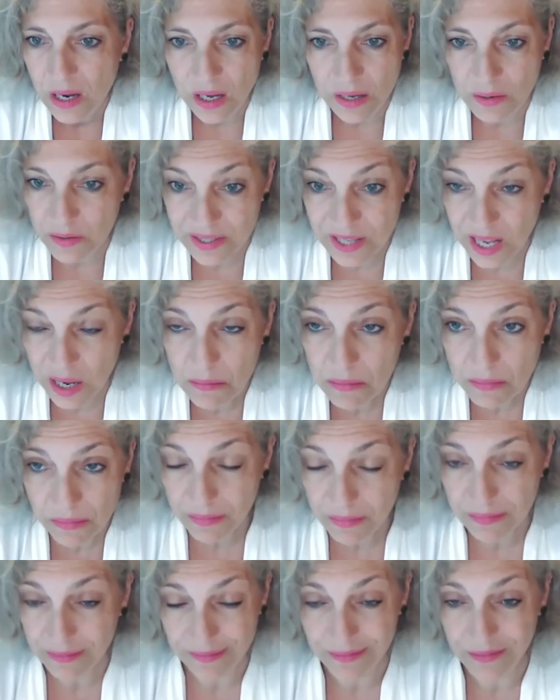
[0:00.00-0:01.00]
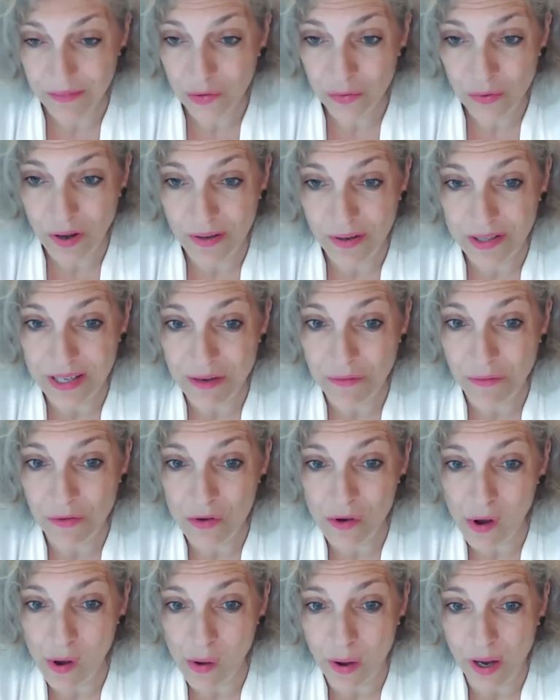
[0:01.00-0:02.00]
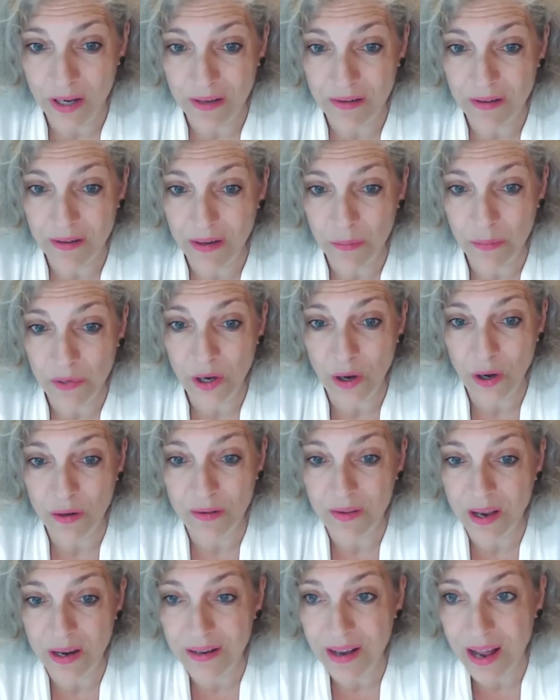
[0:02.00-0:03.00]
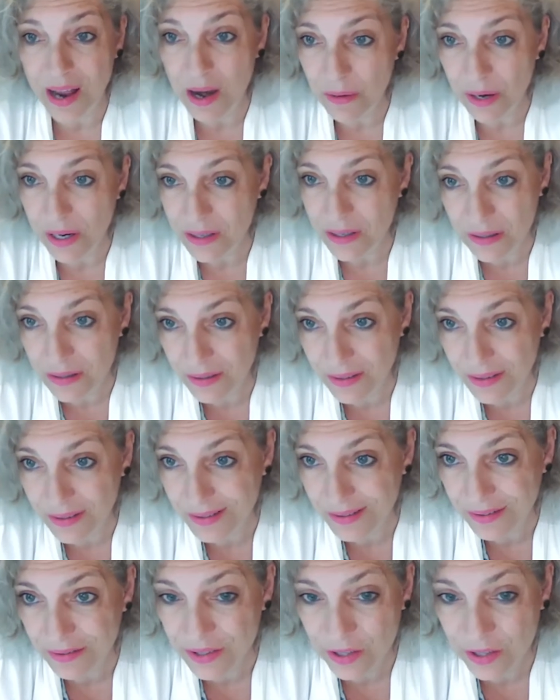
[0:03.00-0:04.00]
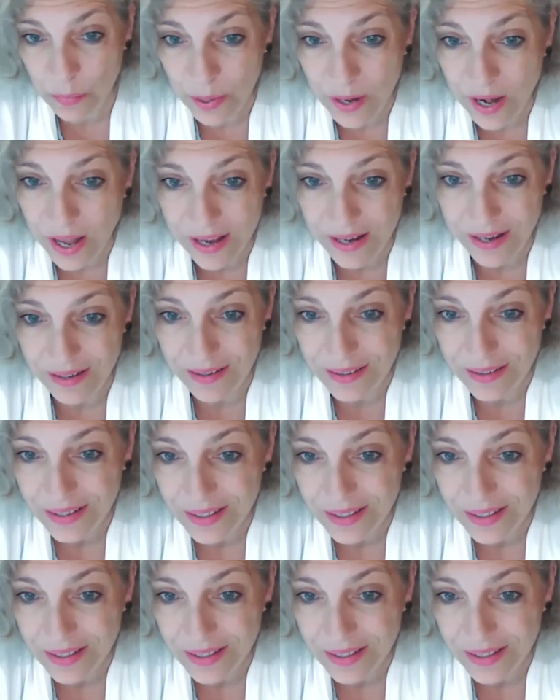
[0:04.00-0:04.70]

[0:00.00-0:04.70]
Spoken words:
Some do not even know anything beyond their direct supplier.